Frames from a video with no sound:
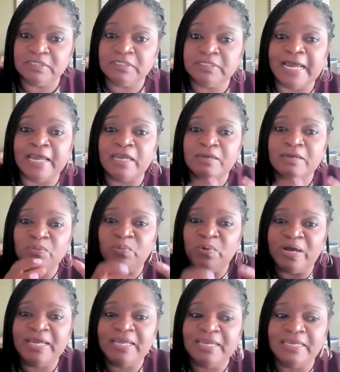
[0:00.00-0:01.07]
Like,
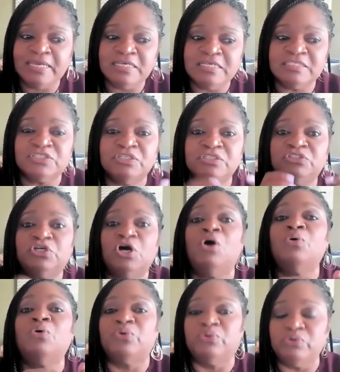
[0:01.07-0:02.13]
what is the
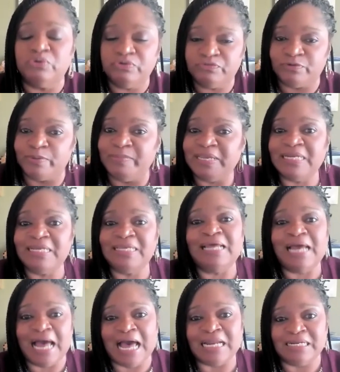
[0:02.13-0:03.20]
total for me to get
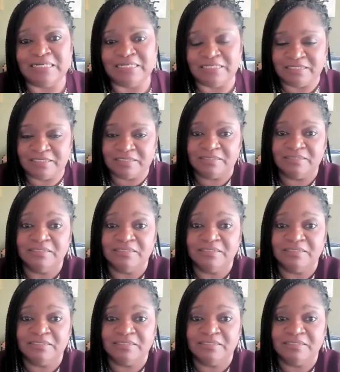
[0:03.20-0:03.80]
out of this?